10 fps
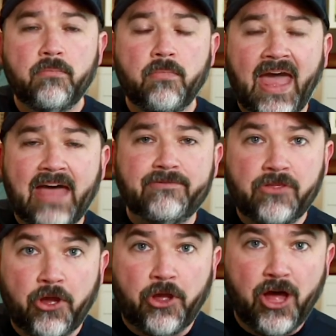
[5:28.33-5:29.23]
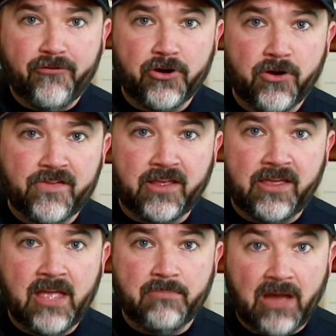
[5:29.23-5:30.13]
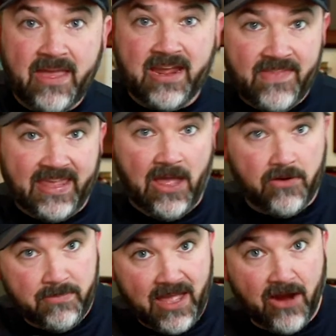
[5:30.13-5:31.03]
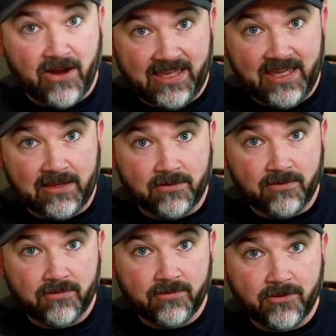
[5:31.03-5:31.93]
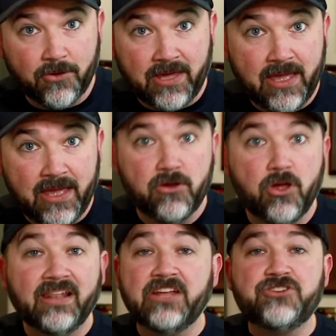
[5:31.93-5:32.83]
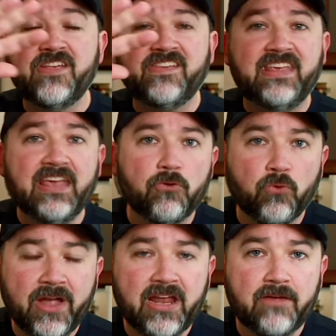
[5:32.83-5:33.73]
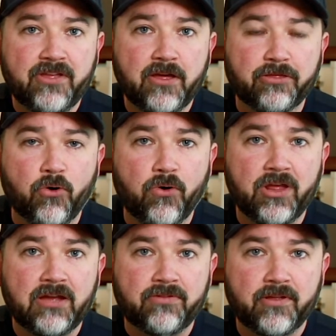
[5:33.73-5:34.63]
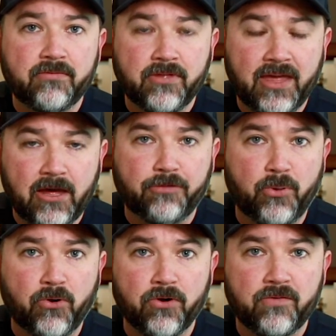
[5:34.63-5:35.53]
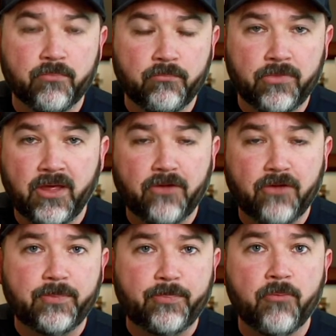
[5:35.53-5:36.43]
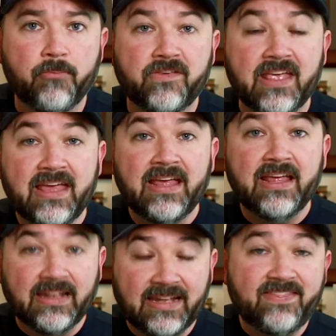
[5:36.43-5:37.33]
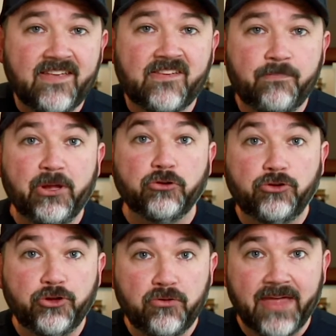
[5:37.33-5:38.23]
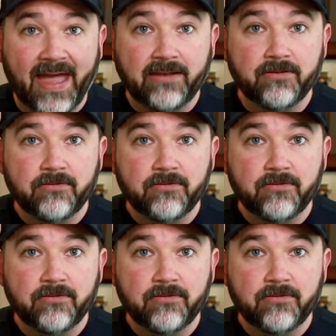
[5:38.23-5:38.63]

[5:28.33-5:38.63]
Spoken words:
having the governor as a king by making the county mayor a king. Okay? Let's just get rid of the authority of the health boards, the health departments. Let this bill do that.